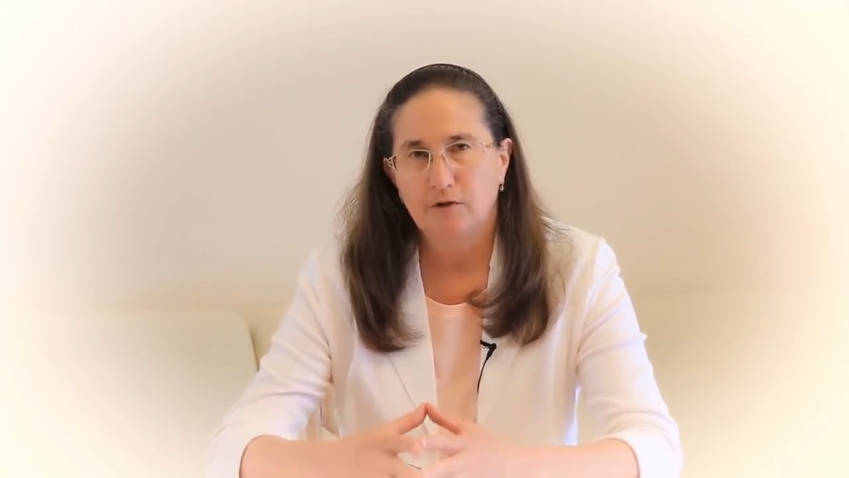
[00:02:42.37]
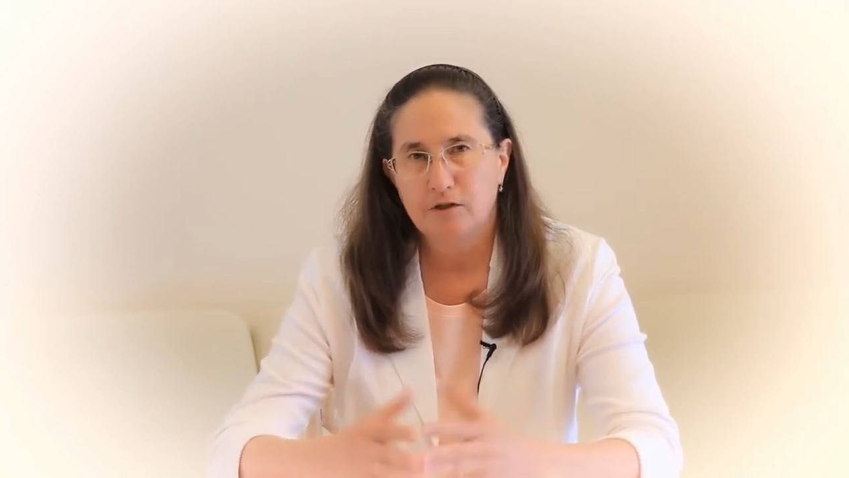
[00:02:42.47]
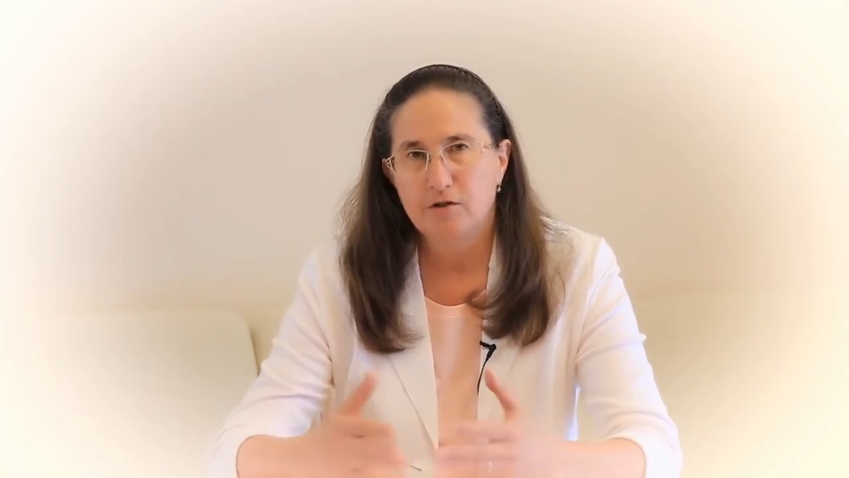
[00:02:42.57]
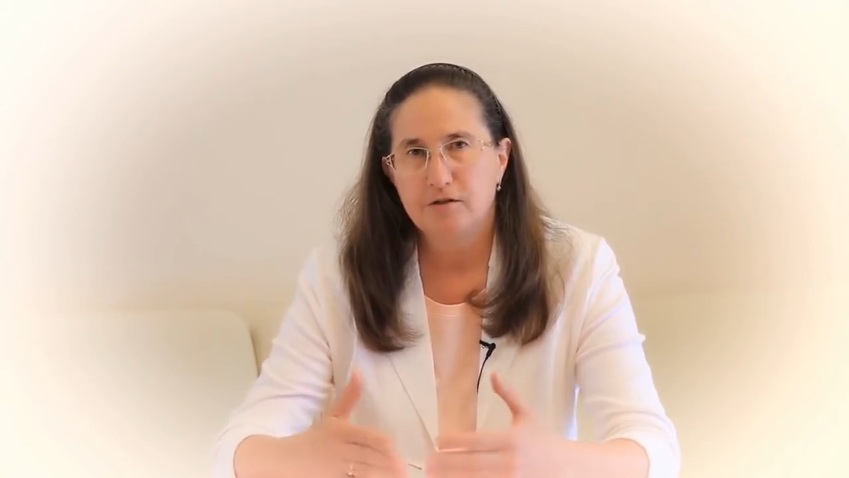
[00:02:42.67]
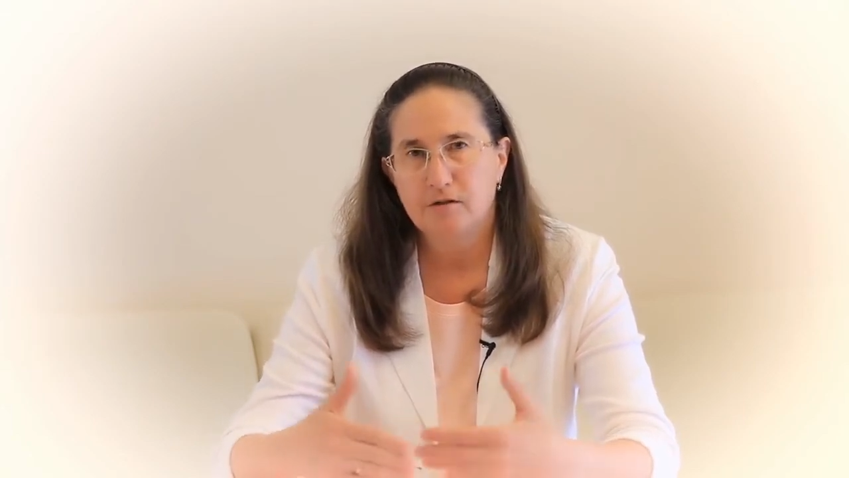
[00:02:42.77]

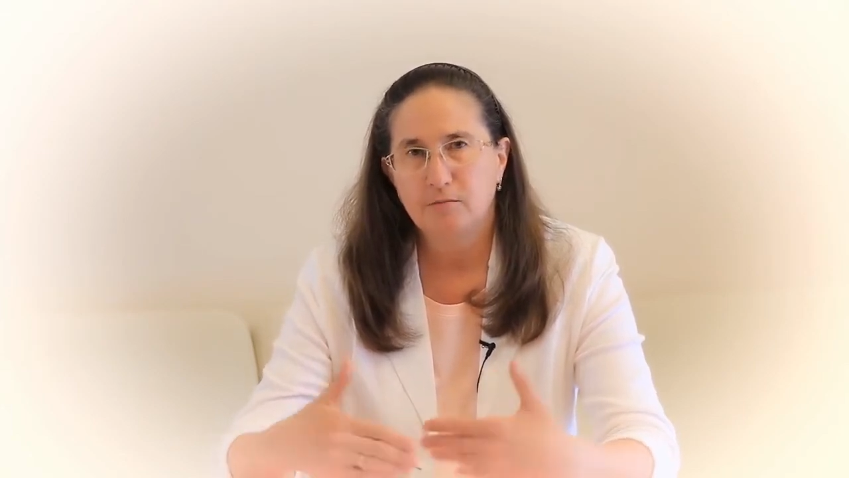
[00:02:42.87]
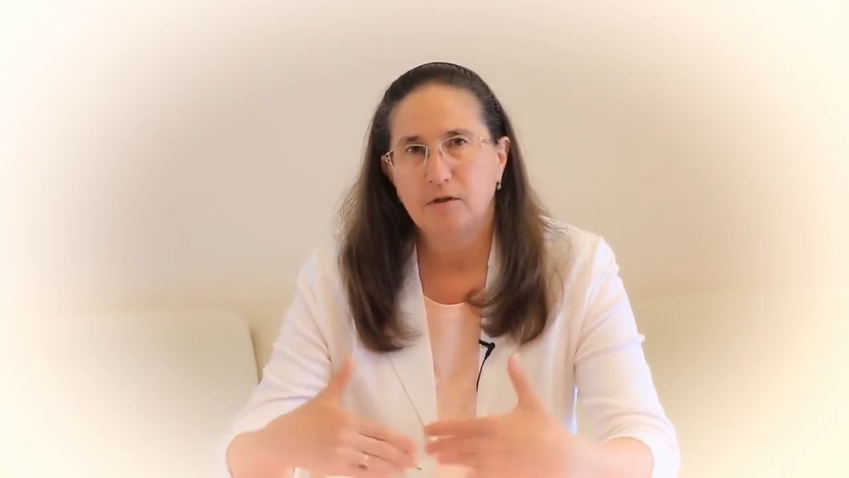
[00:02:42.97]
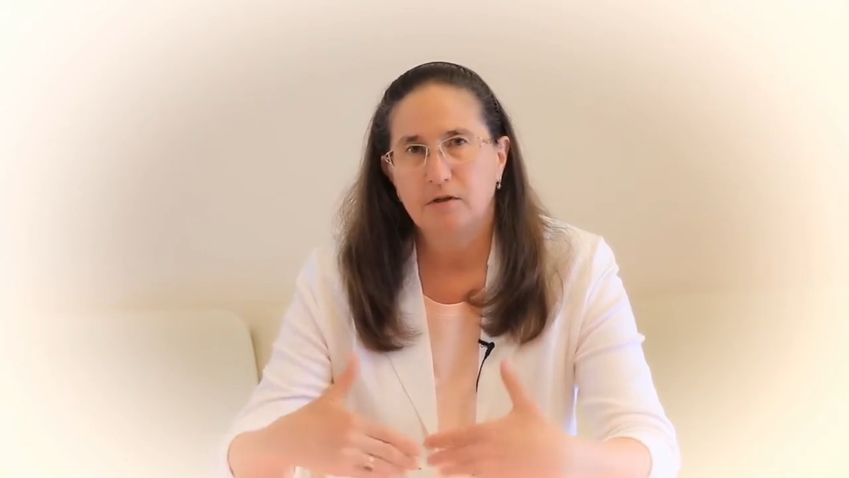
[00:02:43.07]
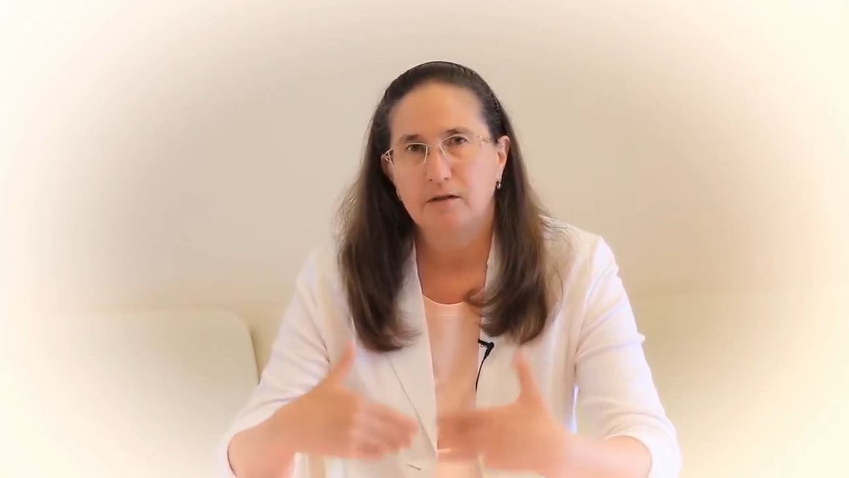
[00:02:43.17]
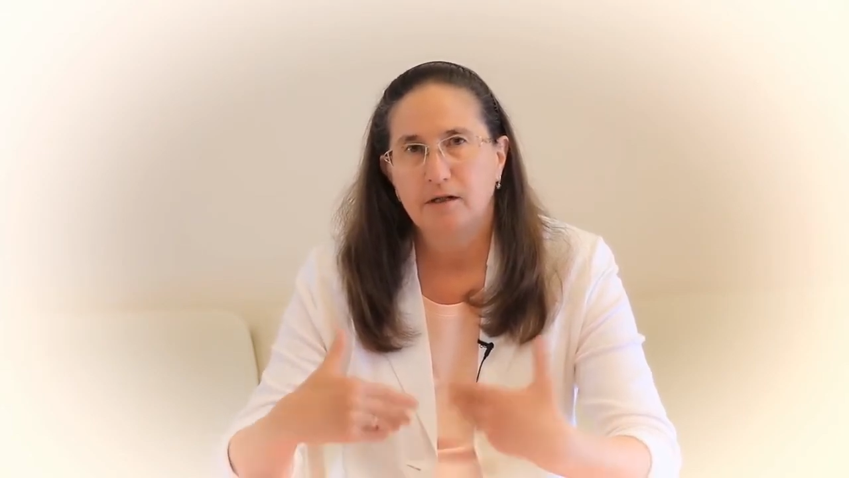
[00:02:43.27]
we
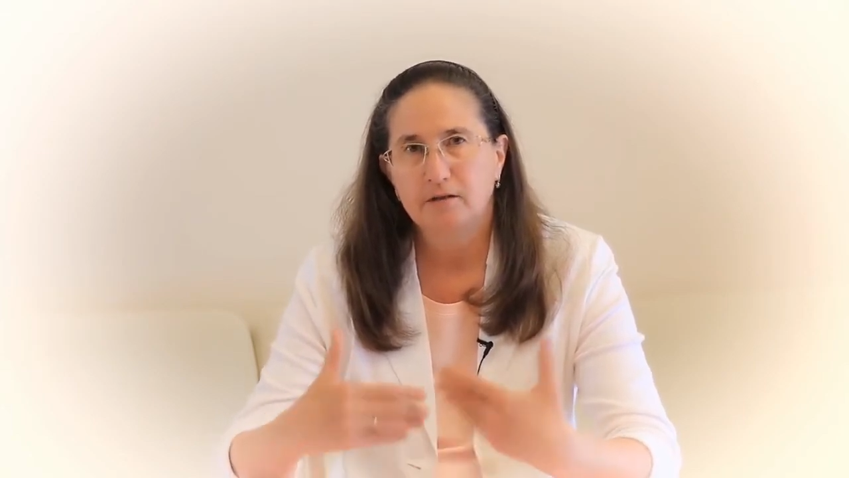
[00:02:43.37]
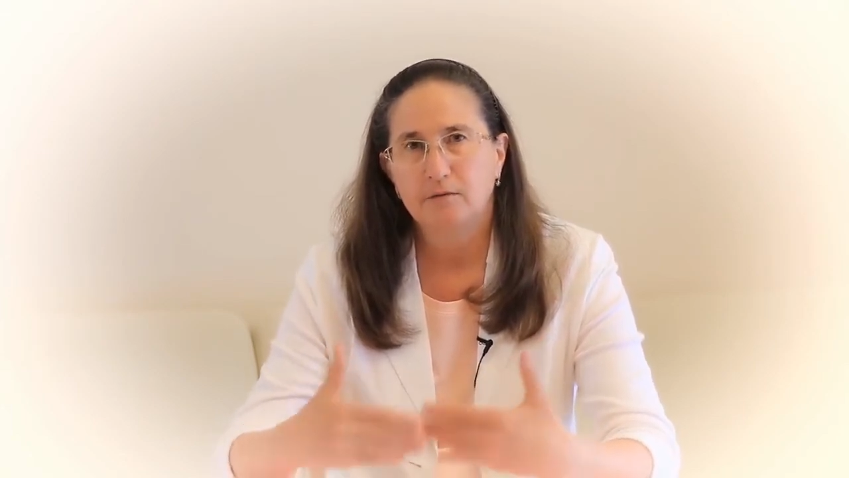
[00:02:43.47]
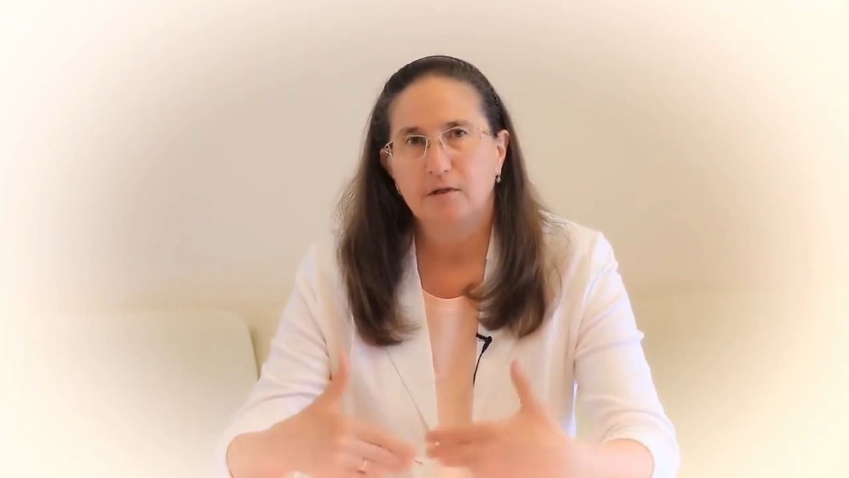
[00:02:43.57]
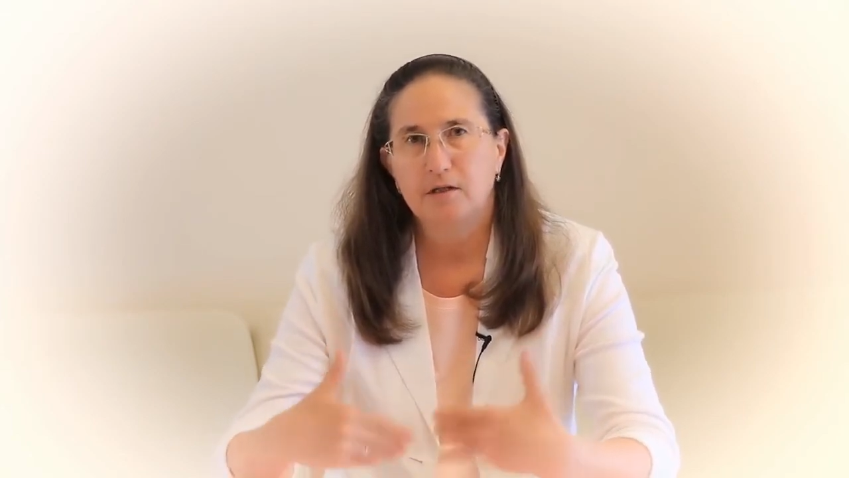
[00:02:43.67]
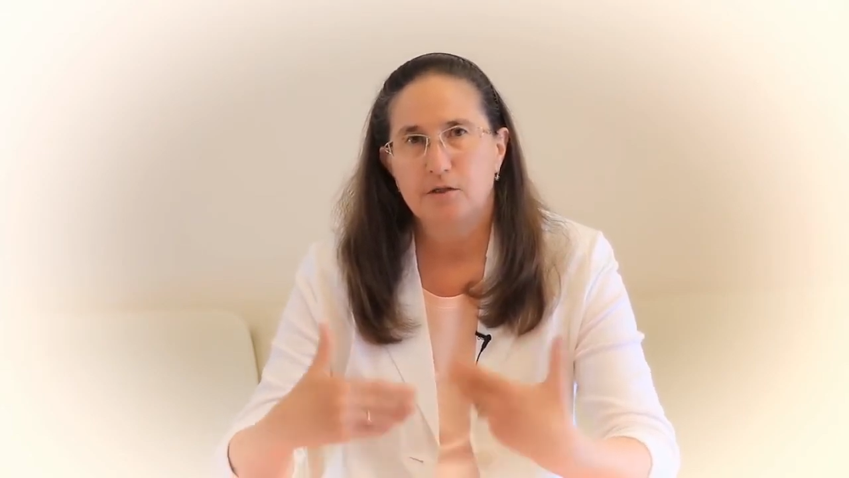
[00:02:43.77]
practically
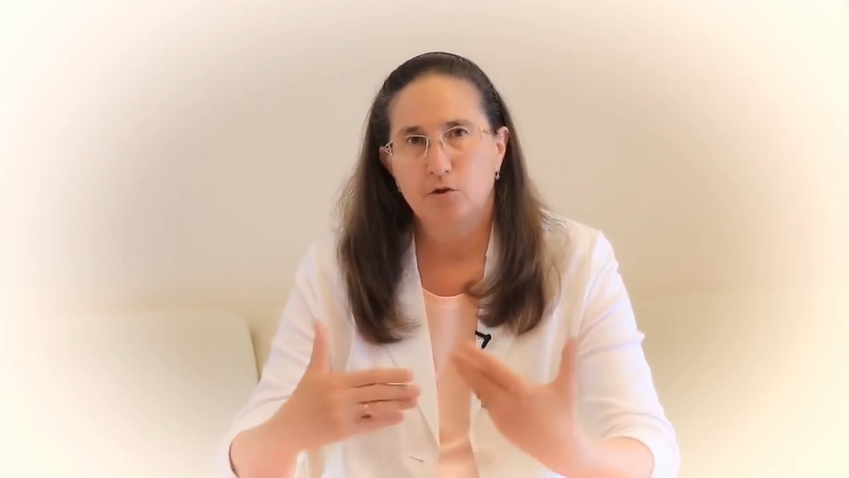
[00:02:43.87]
grow,